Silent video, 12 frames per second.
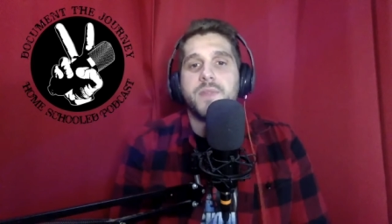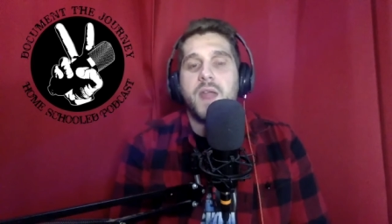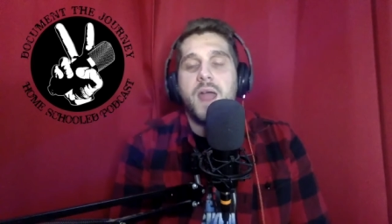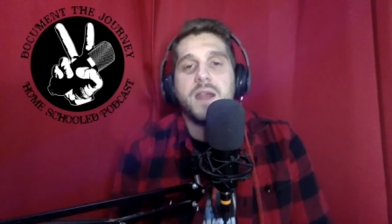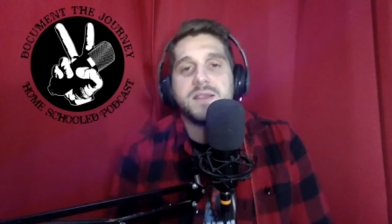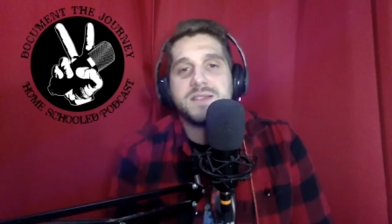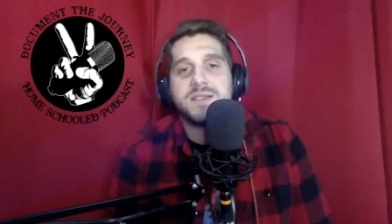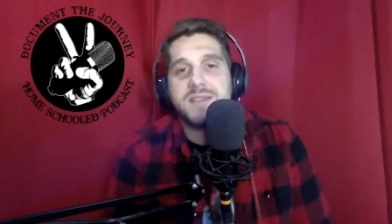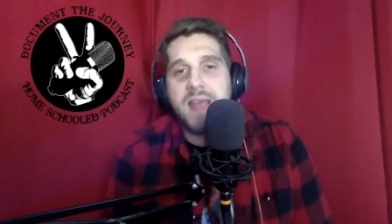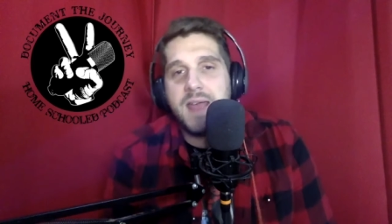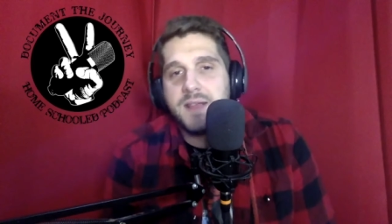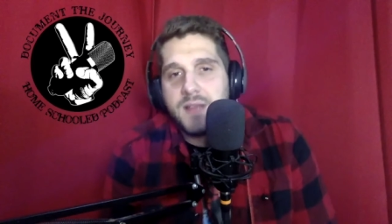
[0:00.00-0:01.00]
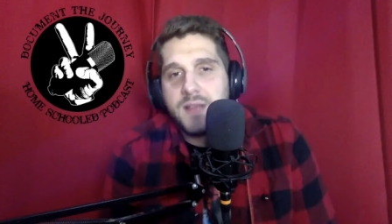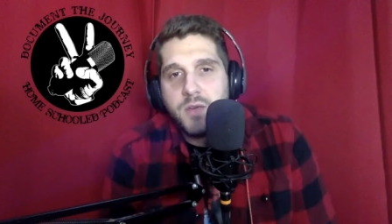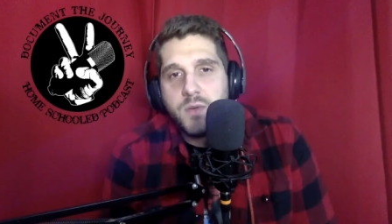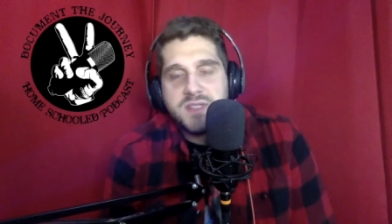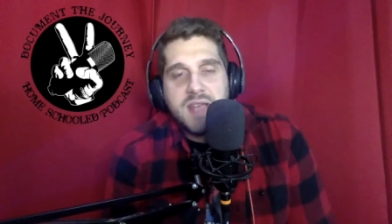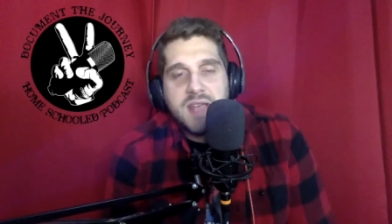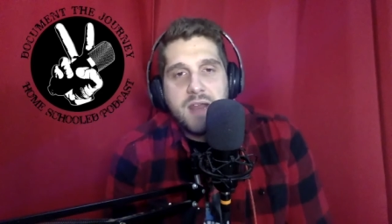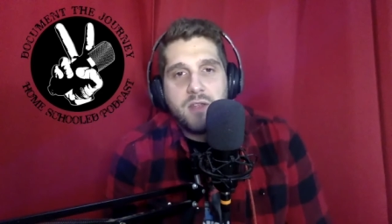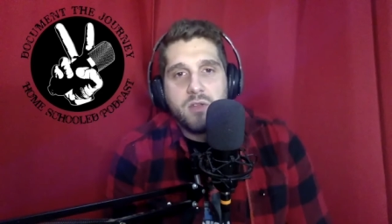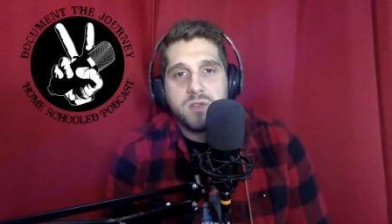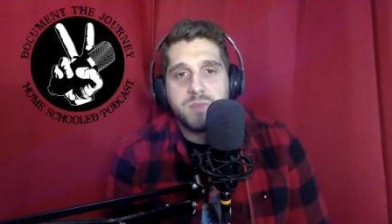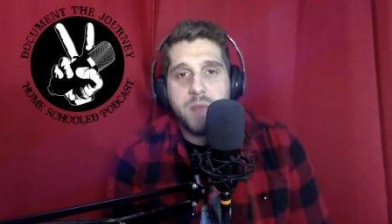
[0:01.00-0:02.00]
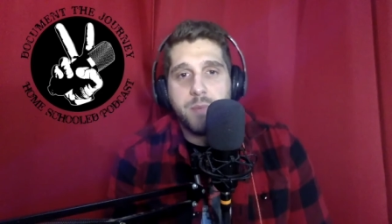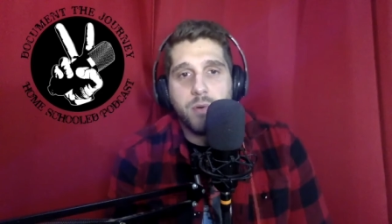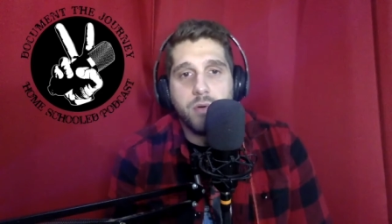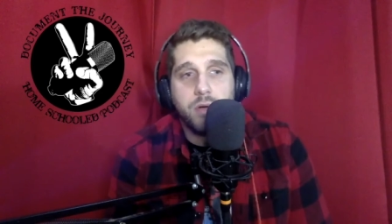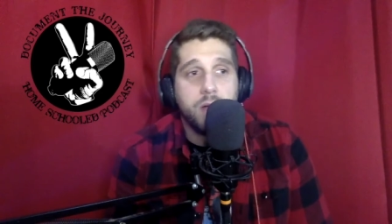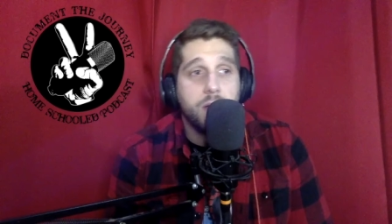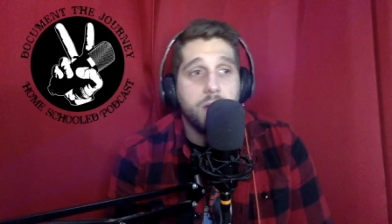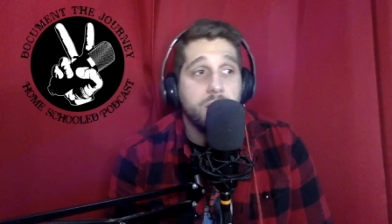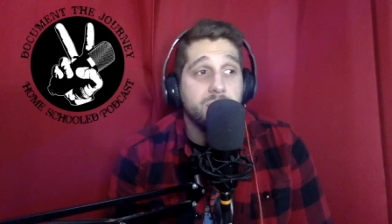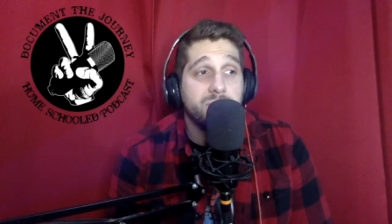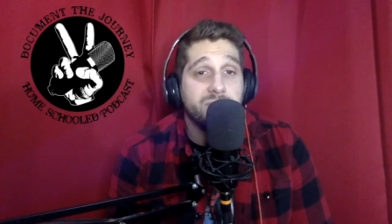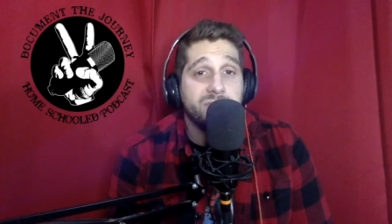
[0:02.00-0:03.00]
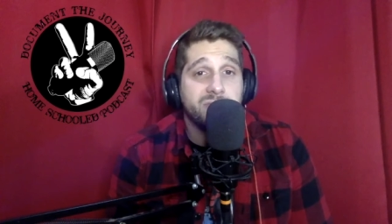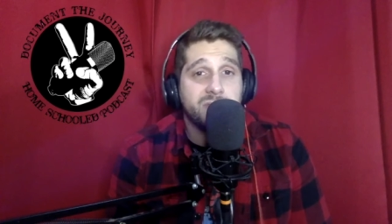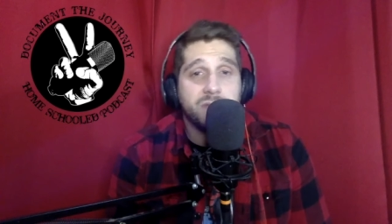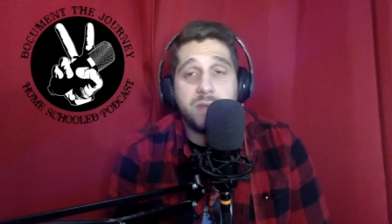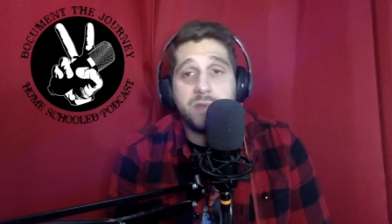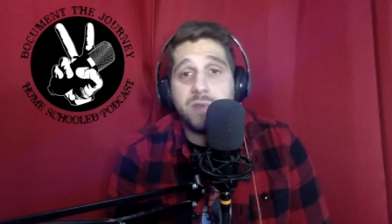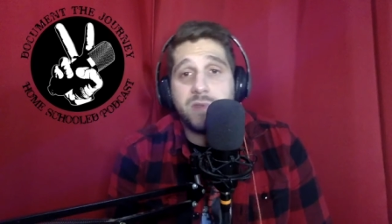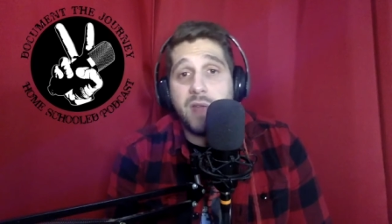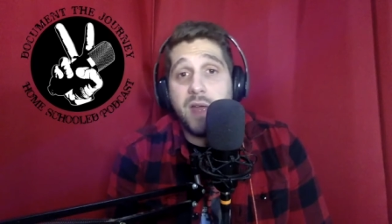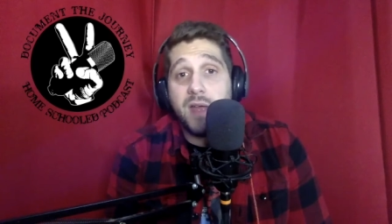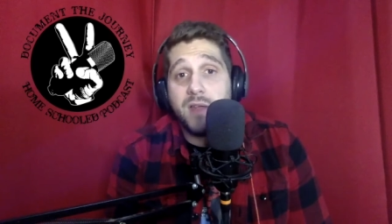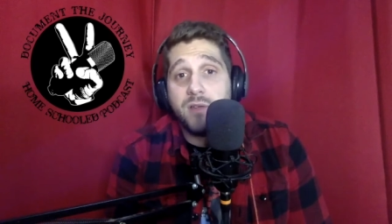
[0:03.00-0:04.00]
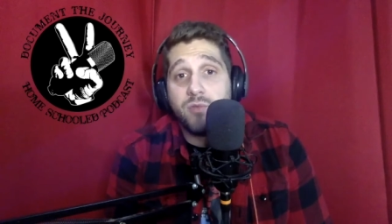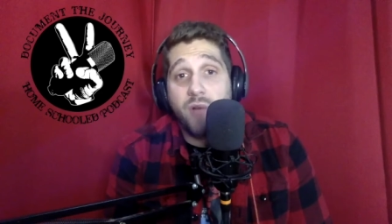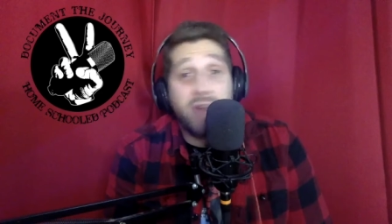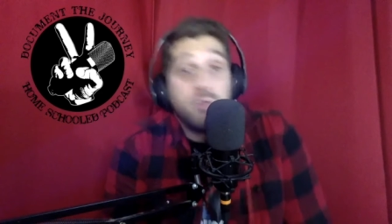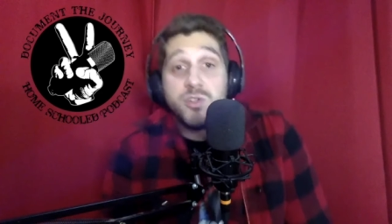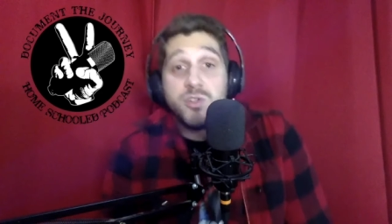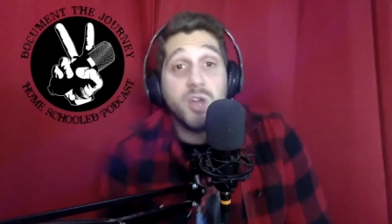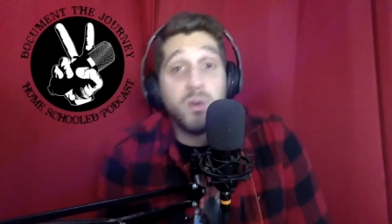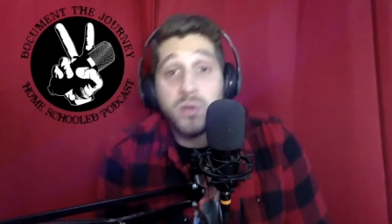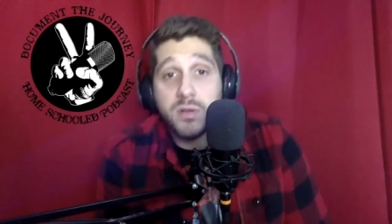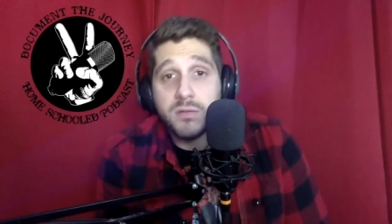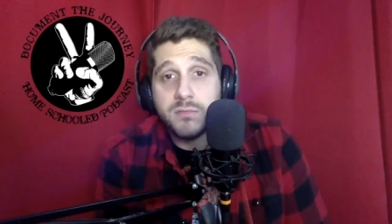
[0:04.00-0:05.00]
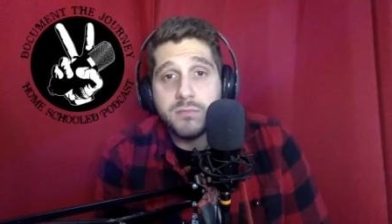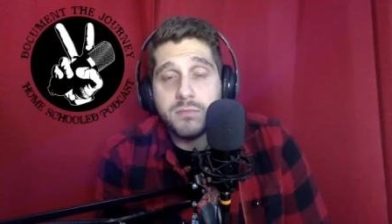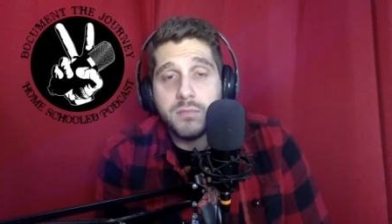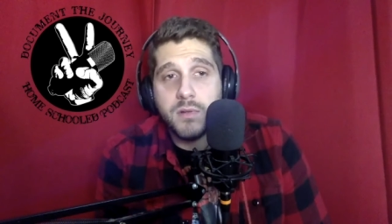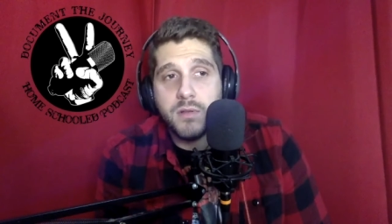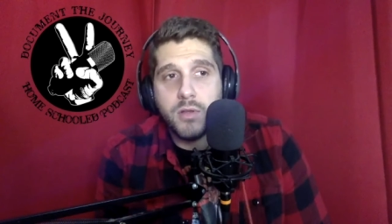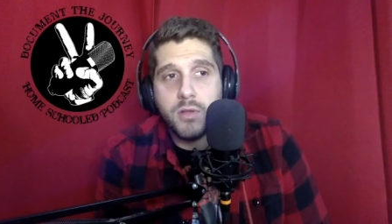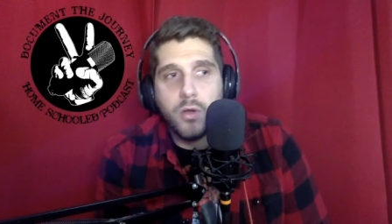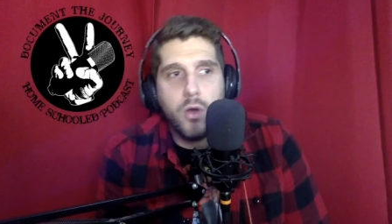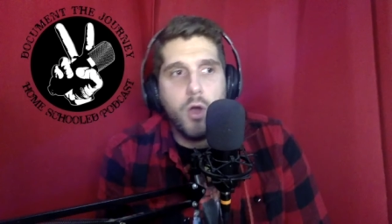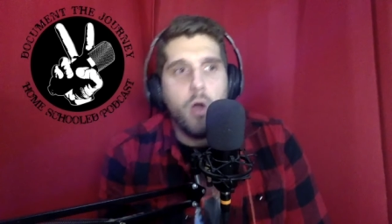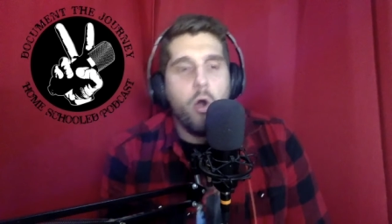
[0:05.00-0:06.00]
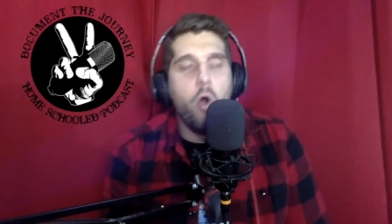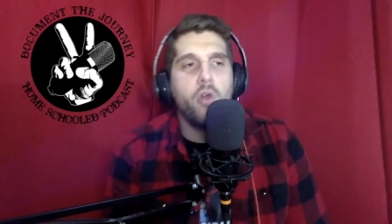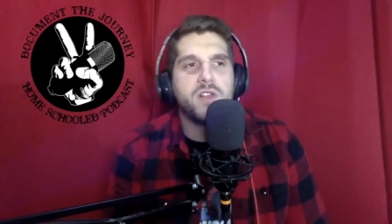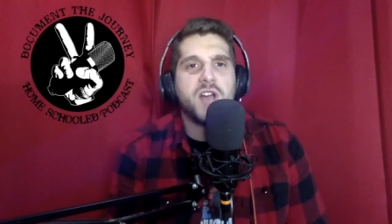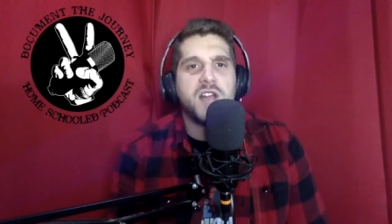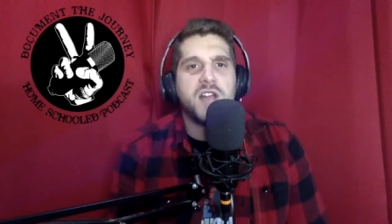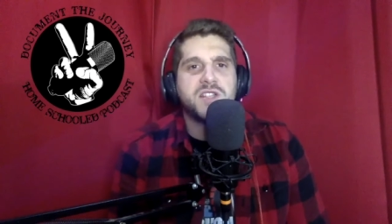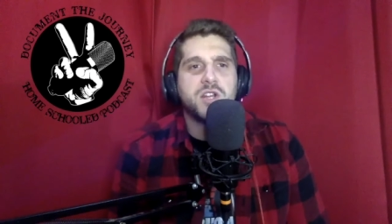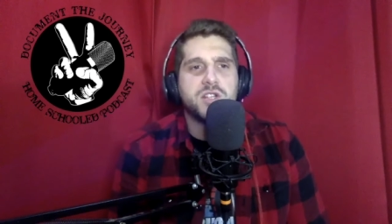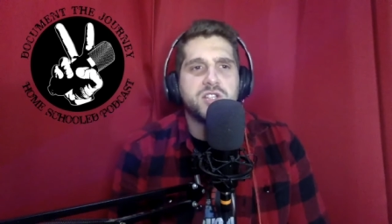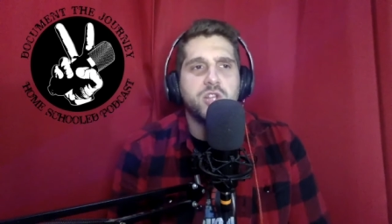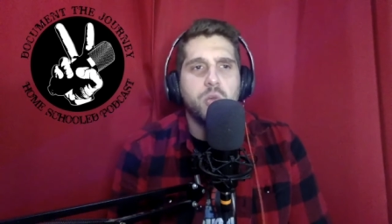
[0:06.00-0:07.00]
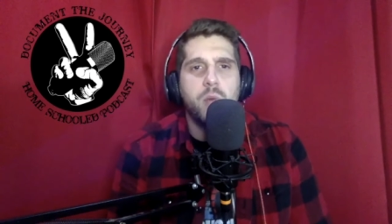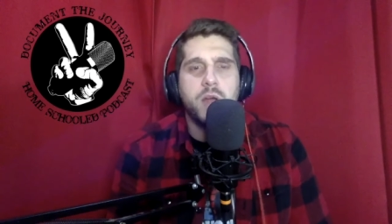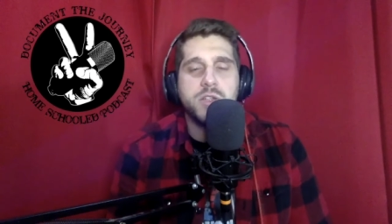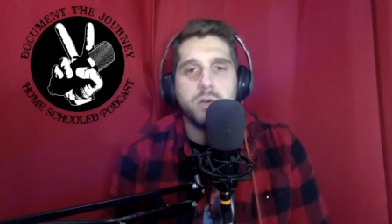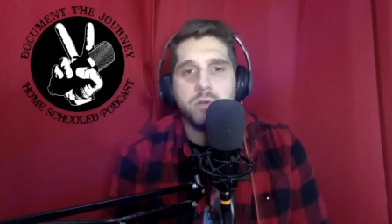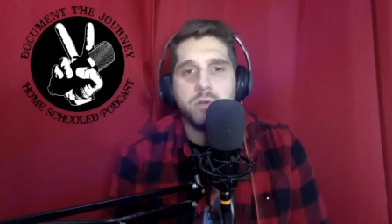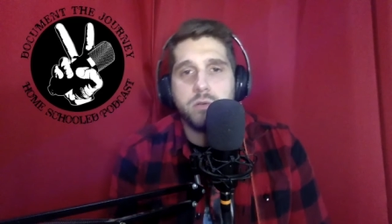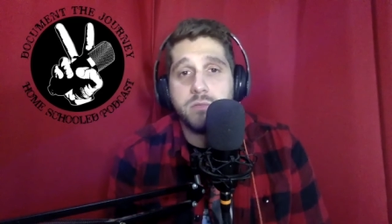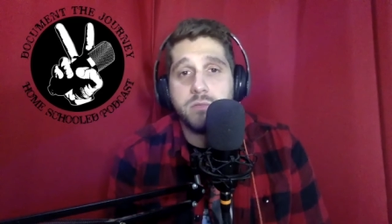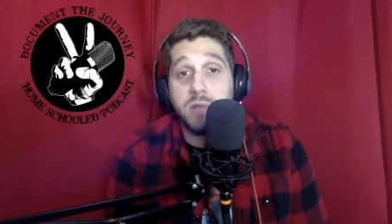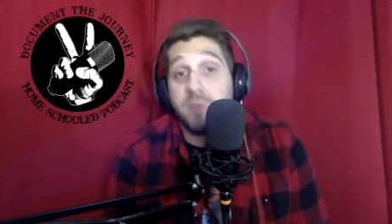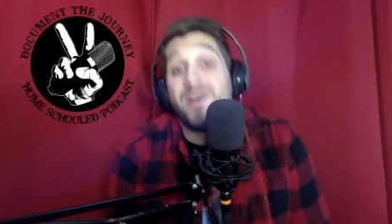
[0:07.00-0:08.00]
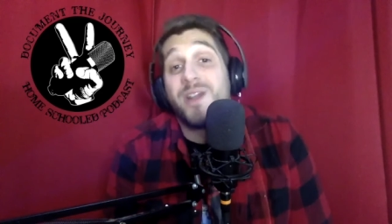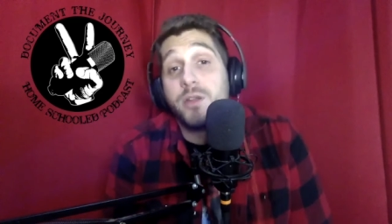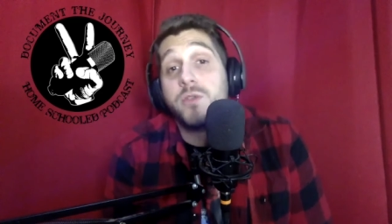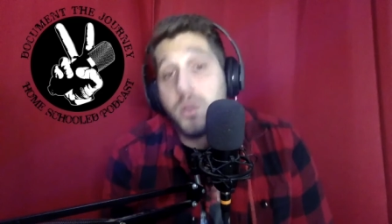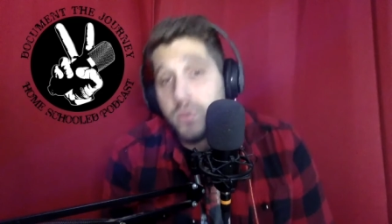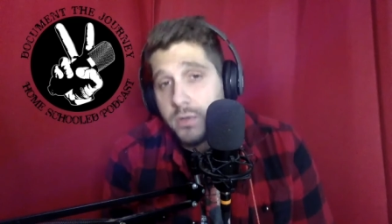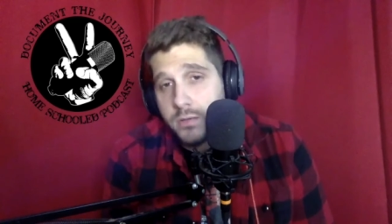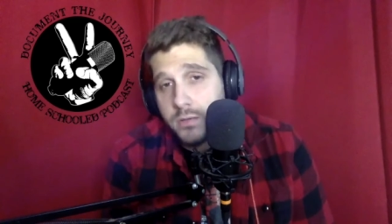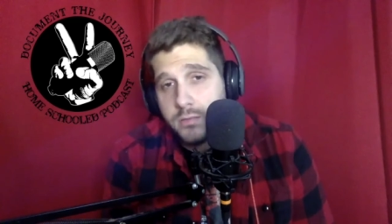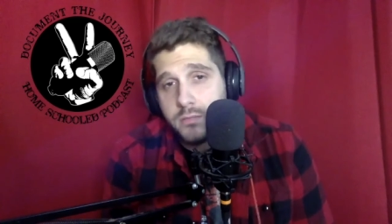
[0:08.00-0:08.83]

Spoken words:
And a saying that you would say to those people, then write a new joke. You go, oh, this guy's going to steal my joke. Then write a new joke.